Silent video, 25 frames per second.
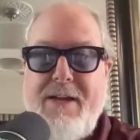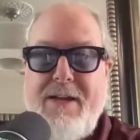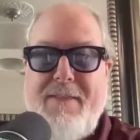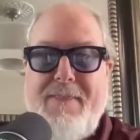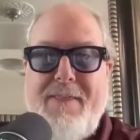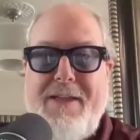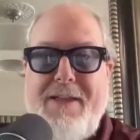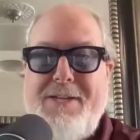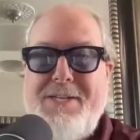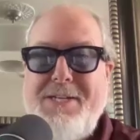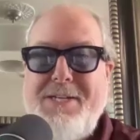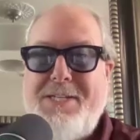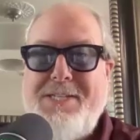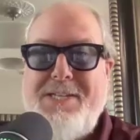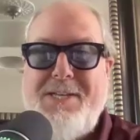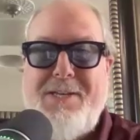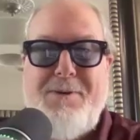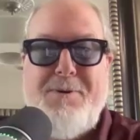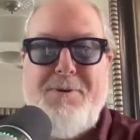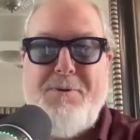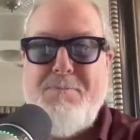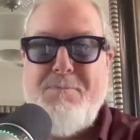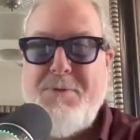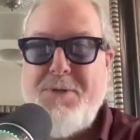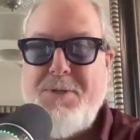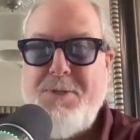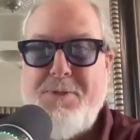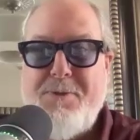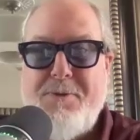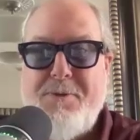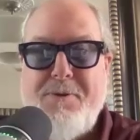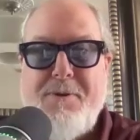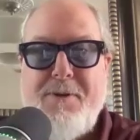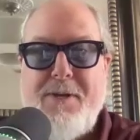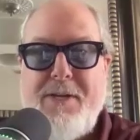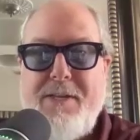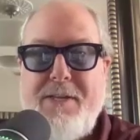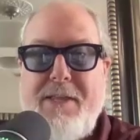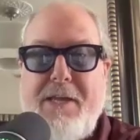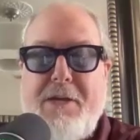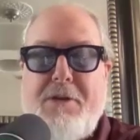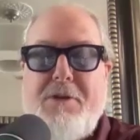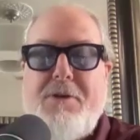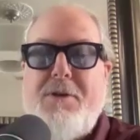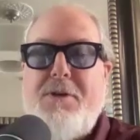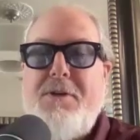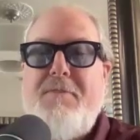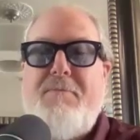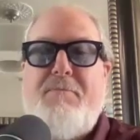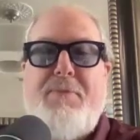They just entered Missouri. They
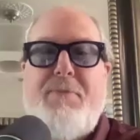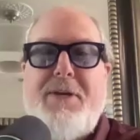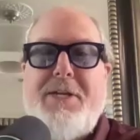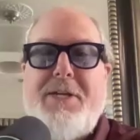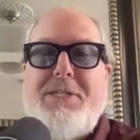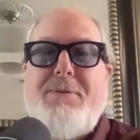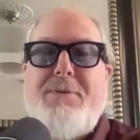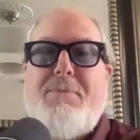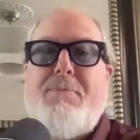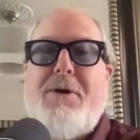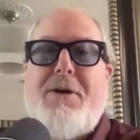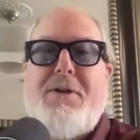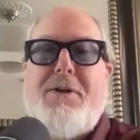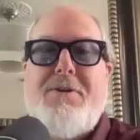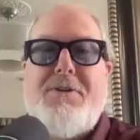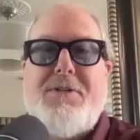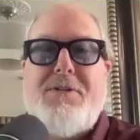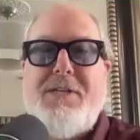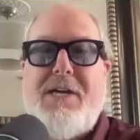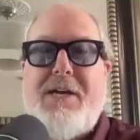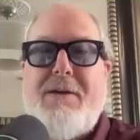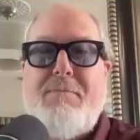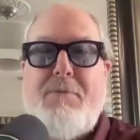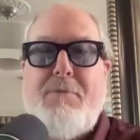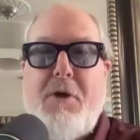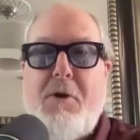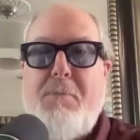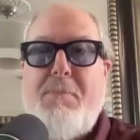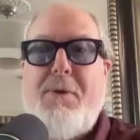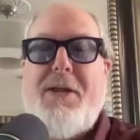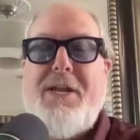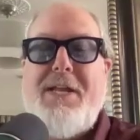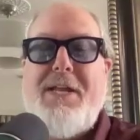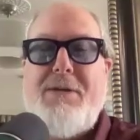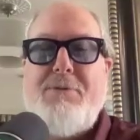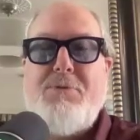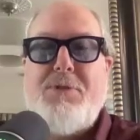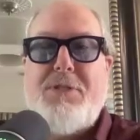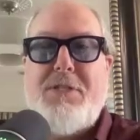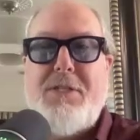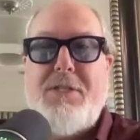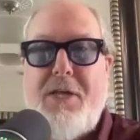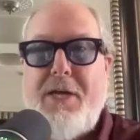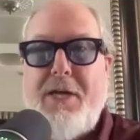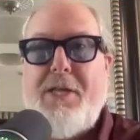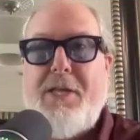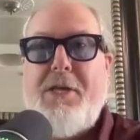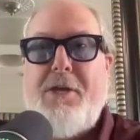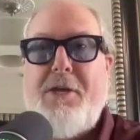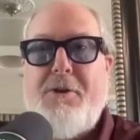couldn't have picked a better time. Nobody was
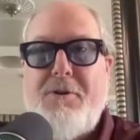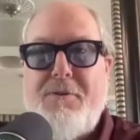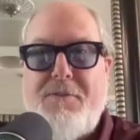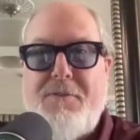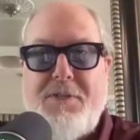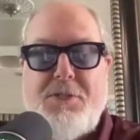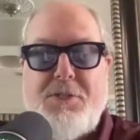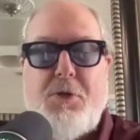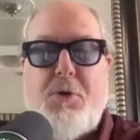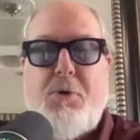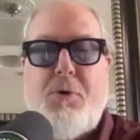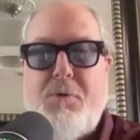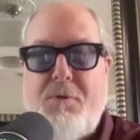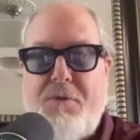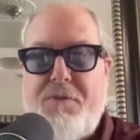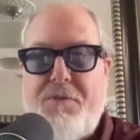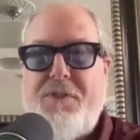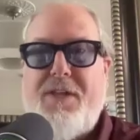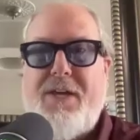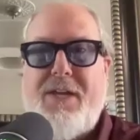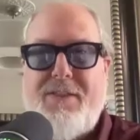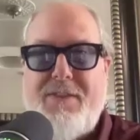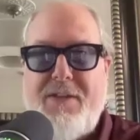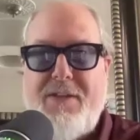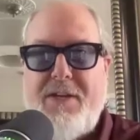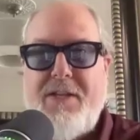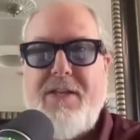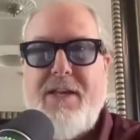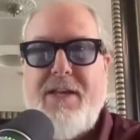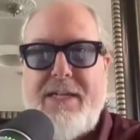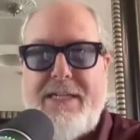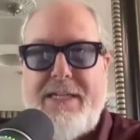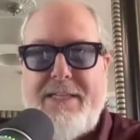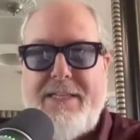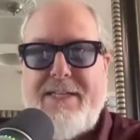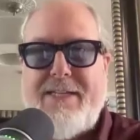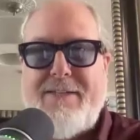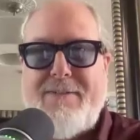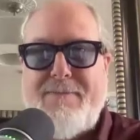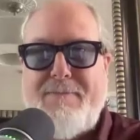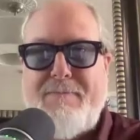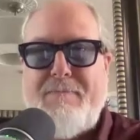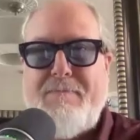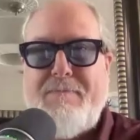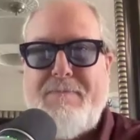luckier in this whole thing than Yuengling.